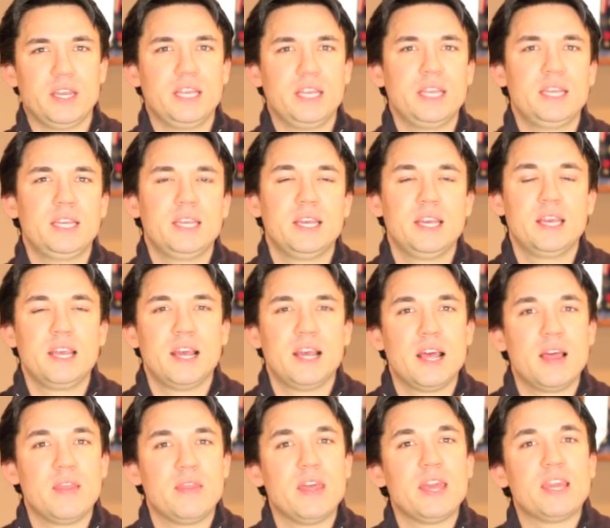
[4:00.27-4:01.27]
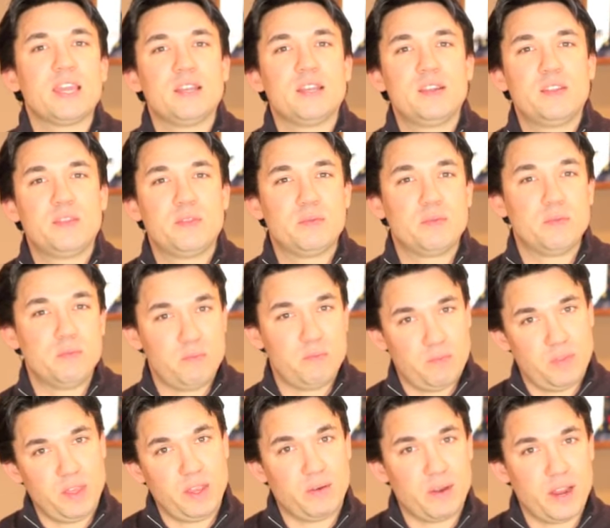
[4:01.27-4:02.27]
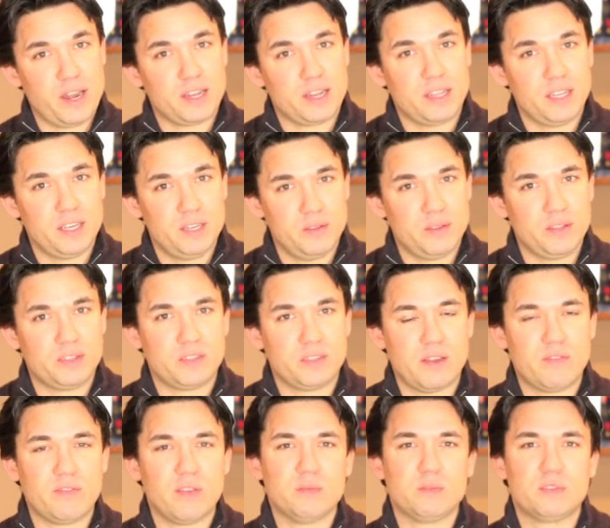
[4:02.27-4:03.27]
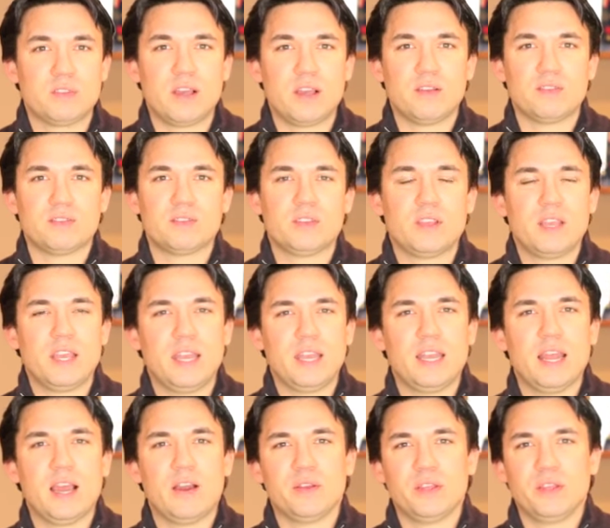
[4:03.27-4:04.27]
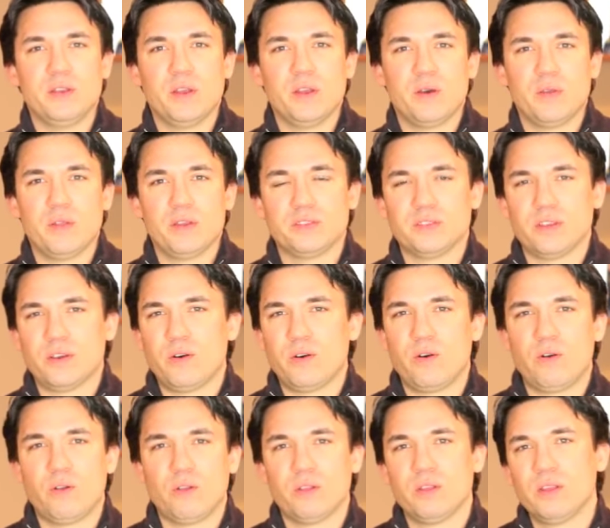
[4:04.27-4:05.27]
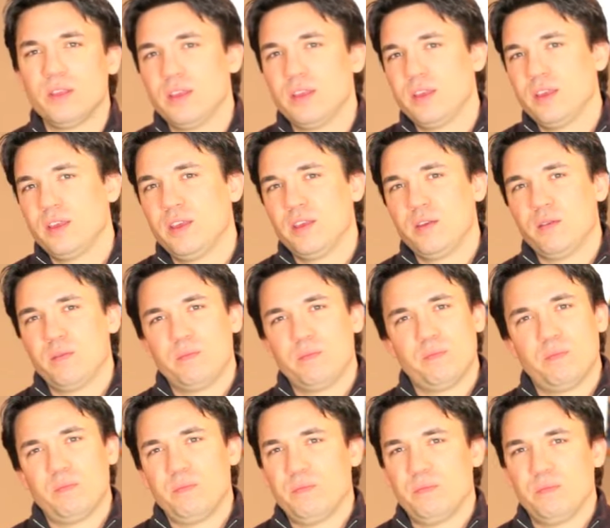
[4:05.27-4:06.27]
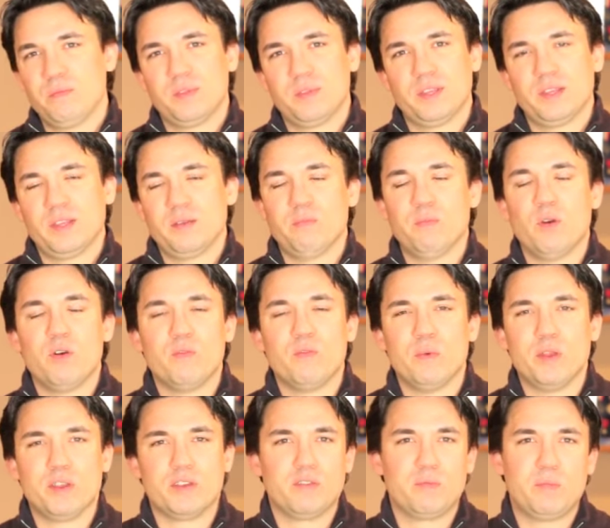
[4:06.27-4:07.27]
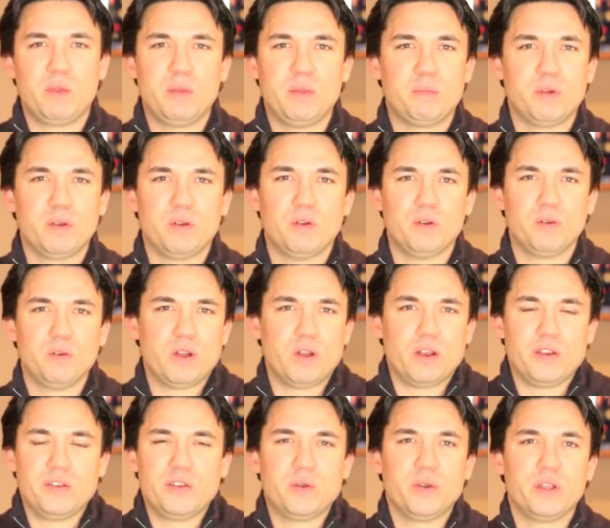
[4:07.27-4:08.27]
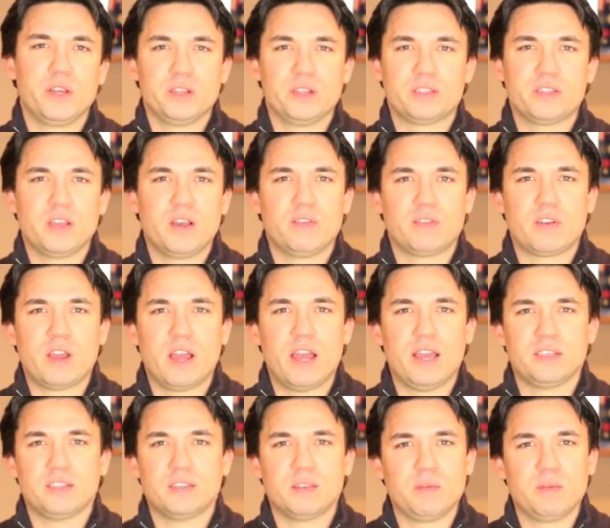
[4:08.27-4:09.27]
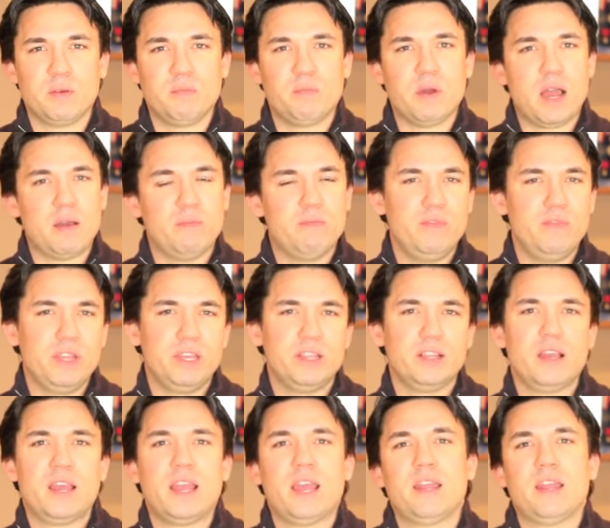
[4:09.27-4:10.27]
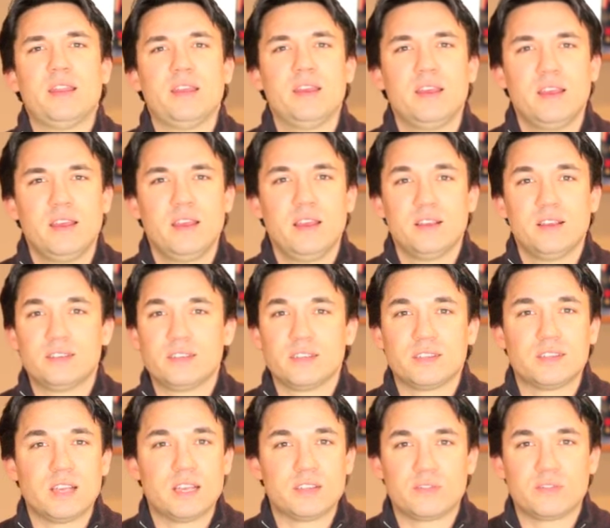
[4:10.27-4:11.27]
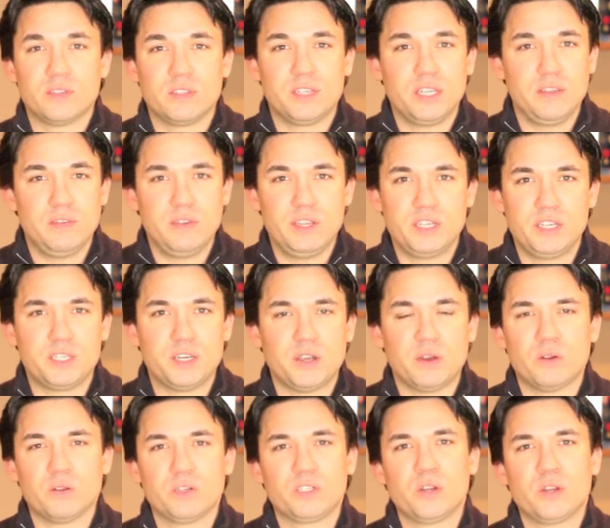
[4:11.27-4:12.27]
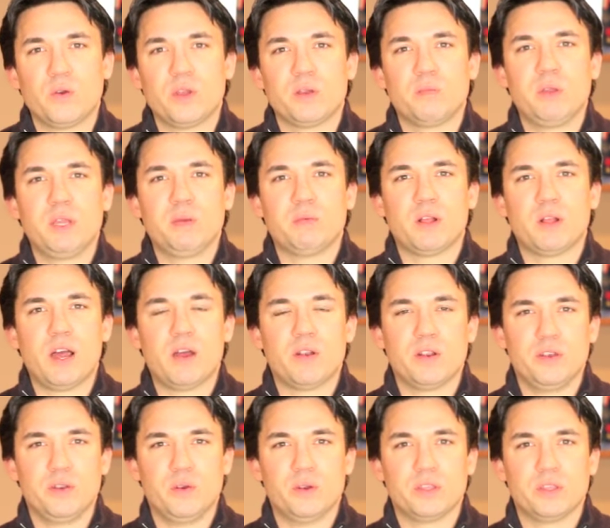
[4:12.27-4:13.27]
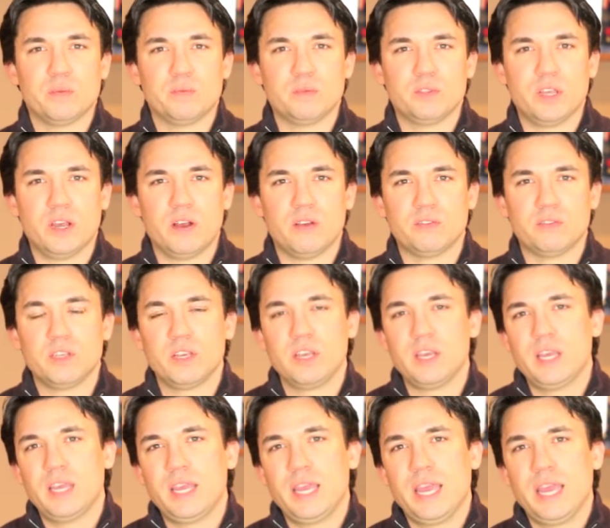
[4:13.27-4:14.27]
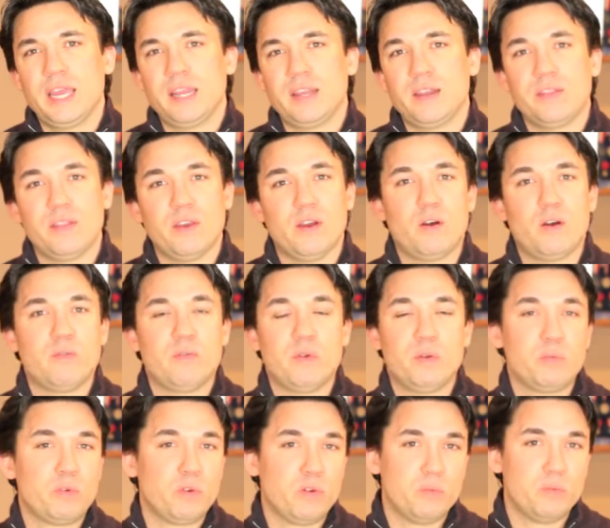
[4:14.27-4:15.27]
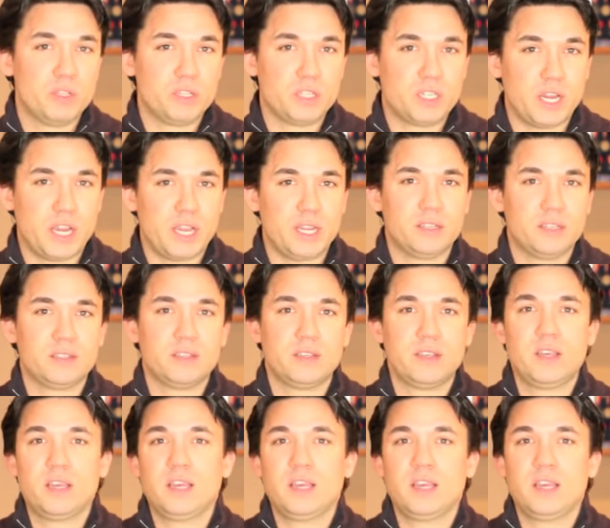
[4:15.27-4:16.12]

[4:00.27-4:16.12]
need, they could theoretically do this stuff themselves. And now you know there's a whole movement of people who are do-it-yourself guys. I mean, Bob Vila had a successful TV show showing people how to do it themselves. And the home improvement chains